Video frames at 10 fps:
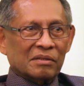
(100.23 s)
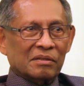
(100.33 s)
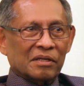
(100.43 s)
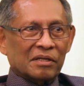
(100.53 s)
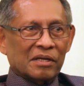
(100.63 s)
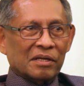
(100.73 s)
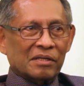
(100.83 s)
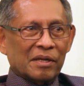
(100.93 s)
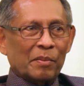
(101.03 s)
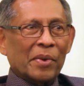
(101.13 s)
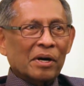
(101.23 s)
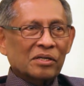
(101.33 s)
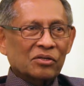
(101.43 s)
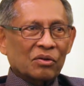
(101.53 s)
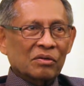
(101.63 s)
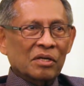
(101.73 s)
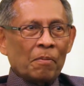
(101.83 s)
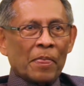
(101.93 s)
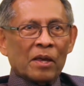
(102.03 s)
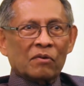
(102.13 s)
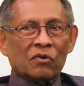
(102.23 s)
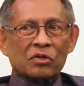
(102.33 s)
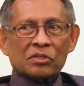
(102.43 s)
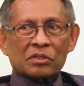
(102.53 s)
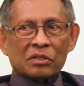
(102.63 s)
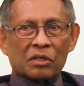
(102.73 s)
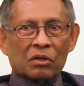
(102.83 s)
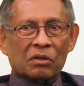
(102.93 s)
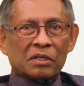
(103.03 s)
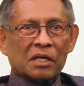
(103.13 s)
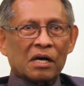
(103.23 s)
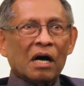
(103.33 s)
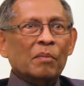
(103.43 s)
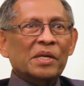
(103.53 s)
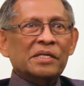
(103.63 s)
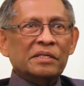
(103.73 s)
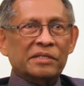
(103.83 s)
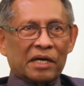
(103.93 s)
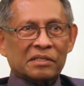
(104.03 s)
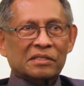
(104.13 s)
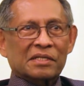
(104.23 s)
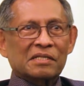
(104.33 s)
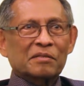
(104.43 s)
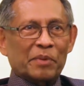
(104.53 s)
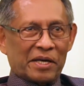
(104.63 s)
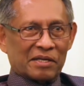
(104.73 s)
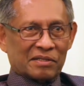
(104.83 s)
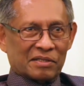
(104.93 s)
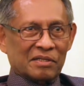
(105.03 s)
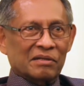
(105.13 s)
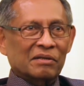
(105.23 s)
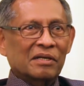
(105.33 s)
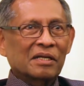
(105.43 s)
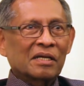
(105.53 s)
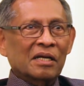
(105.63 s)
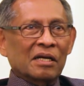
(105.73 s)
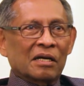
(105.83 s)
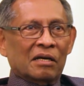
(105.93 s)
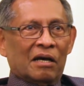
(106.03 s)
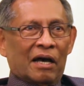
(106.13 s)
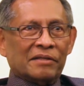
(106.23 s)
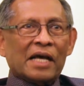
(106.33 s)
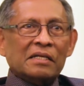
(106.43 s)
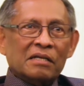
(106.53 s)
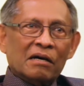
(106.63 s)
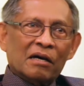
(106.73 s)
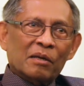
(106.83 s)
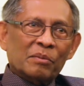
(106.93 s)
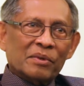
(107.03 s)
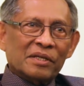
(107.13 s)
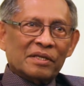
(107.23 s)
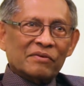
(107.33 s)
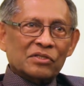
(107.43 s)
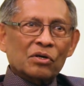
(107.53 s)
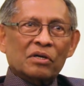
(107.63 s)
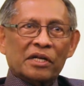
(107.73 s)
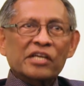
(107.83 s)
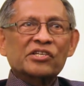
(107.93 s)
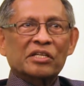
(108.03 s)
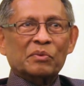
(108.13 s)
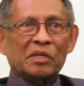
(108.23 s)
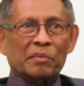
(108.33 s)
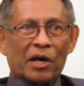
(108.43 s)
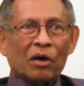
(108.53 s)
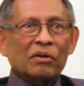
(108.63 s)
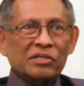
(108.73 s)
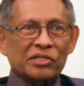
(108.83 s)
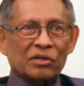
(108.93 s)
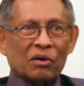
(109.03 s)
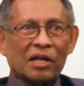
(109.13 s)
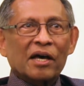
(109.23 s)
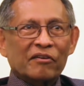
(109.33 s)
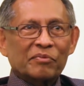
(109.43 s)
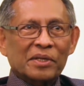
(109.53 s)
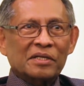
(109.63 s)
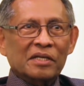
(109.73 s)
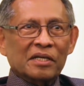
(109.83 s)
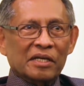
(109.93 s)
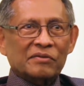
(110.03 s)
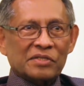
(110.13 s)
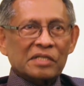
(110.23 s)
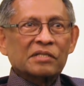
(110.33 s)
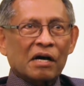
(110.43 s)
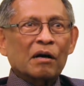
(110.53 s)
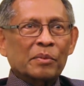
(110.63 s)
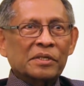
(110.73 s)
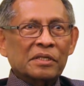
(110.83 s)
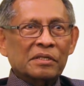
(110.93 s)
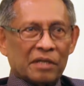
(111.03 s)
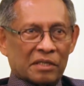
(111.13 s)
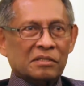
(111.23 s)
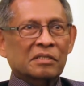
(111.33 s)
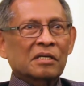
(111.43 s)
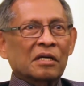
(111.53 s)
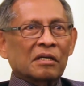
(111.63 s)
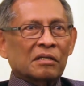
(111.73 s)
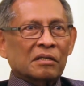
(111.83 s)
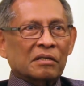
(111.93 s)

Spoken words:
that I had embarked on was on carbon dust in space, right? At that time, there was no connection with biology or life, but it was just carbon dust. The